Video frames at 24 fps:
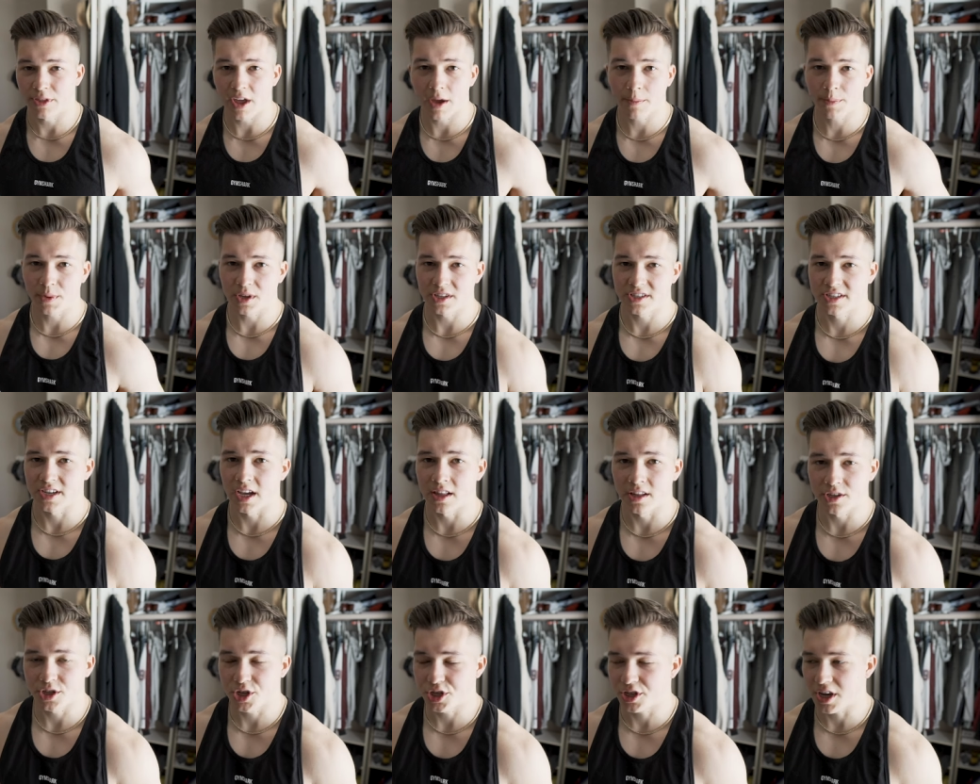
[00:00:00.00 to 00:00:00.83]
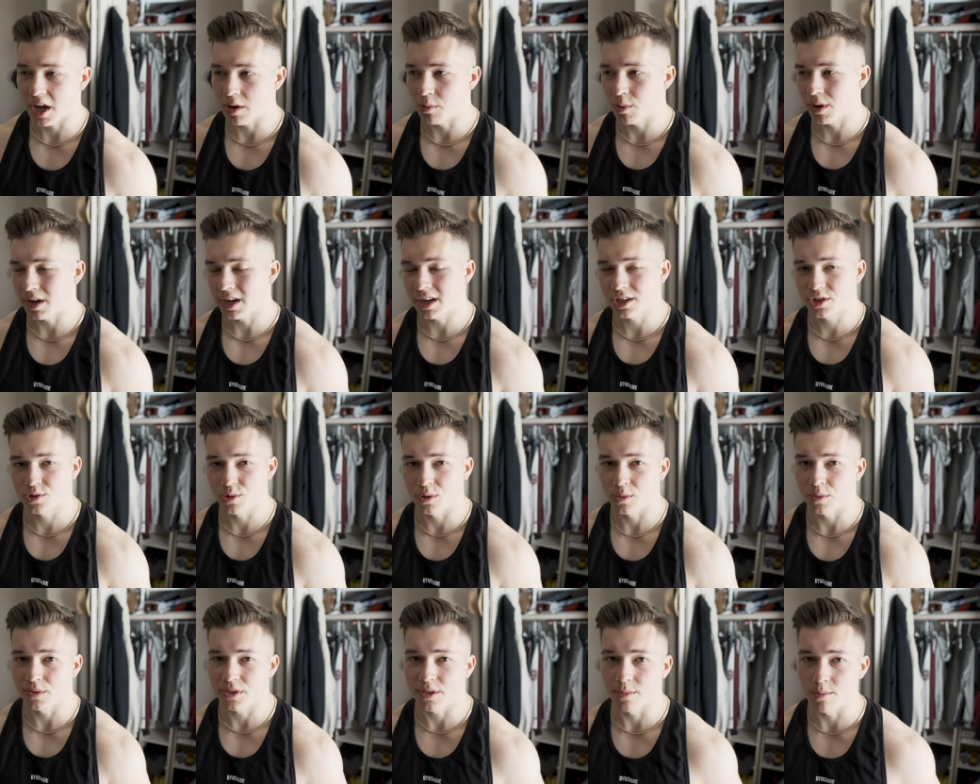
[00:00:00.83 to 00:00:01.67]
with that being said, let's just get right
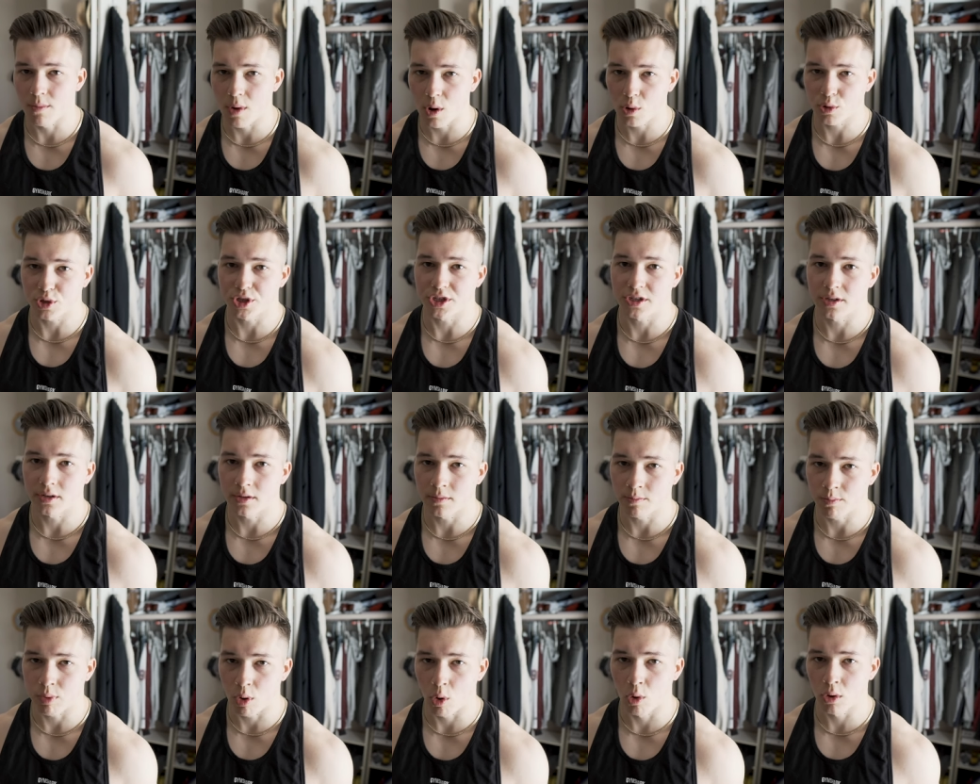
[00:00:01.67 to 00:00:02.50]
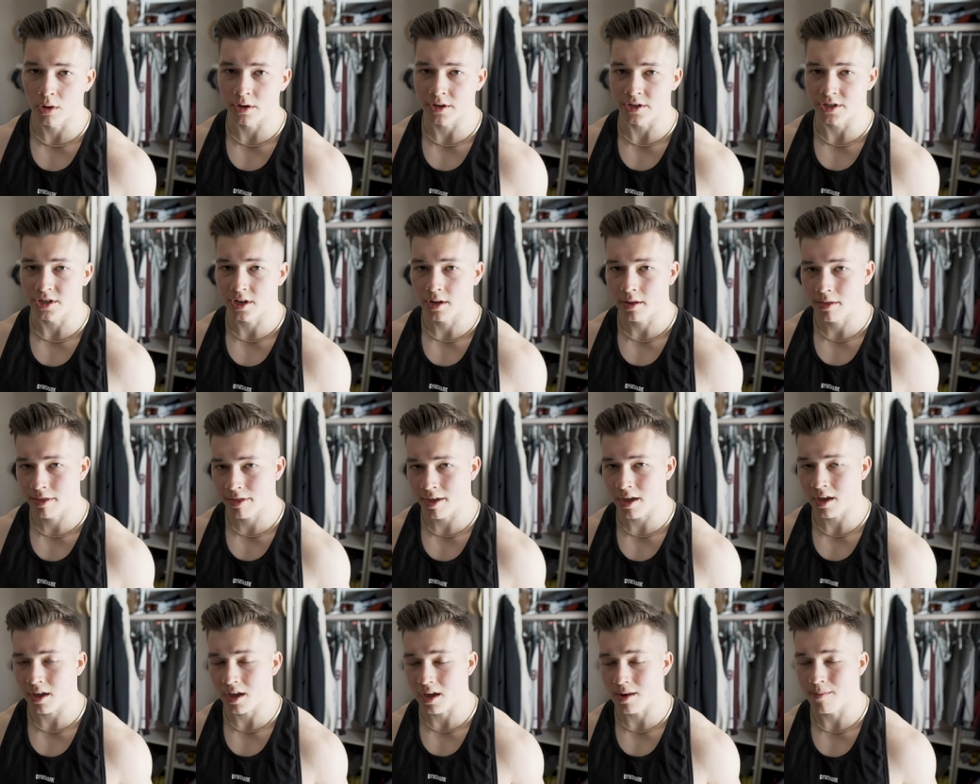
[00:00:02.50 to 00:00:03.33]
into it with the most important
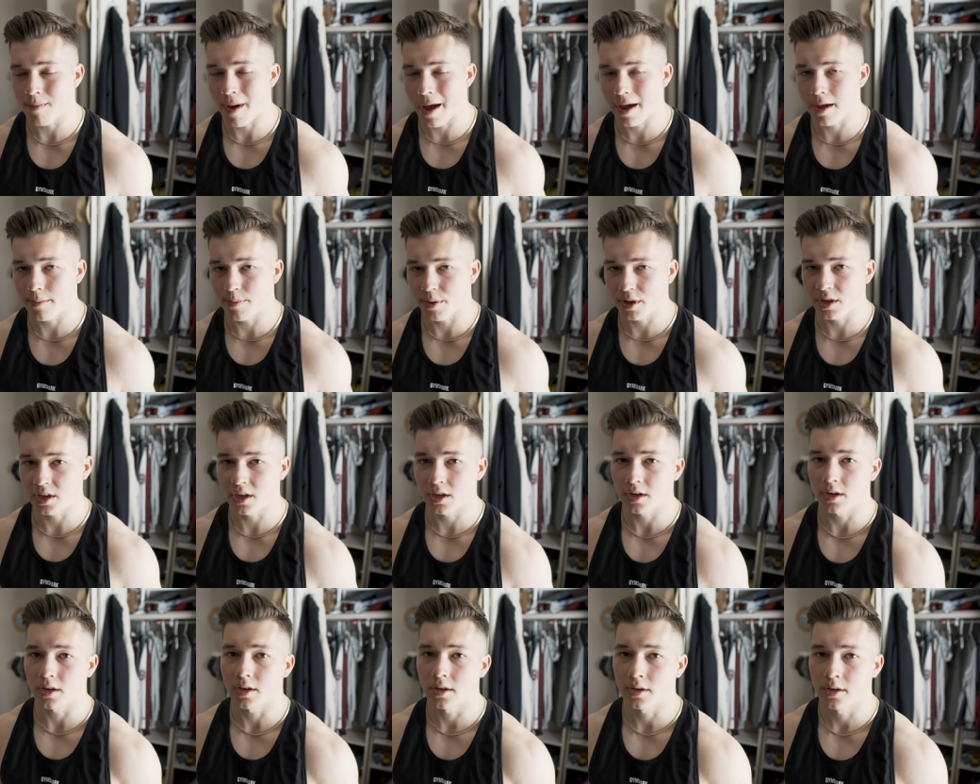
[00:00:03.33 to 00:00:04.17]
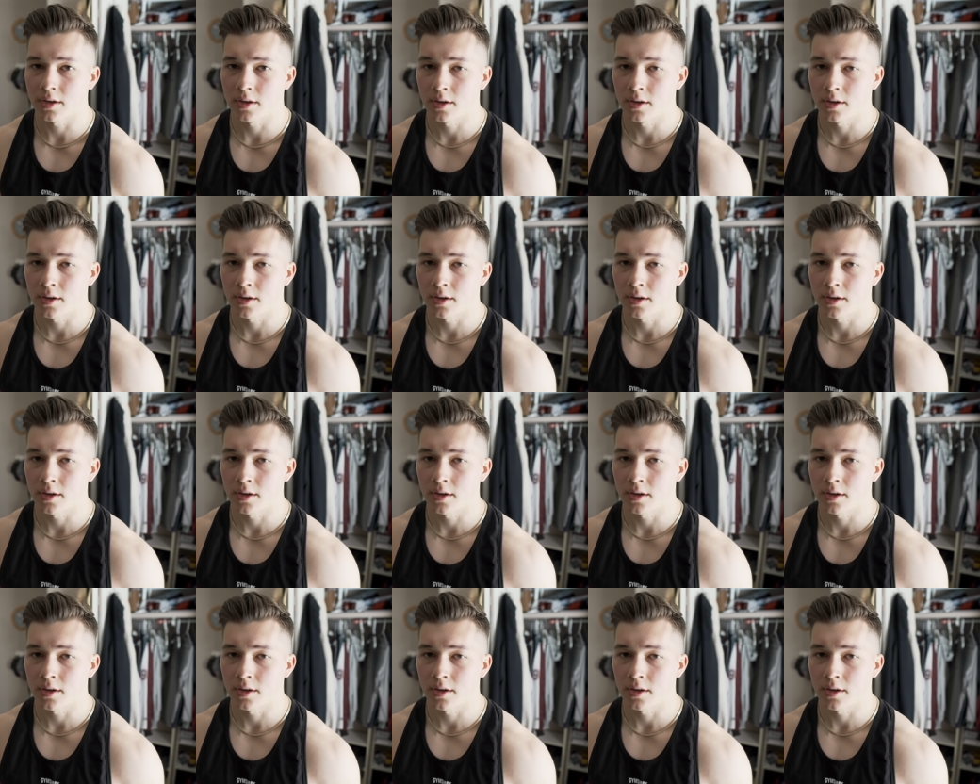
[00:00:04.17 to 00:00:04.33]
thing, in my opinion.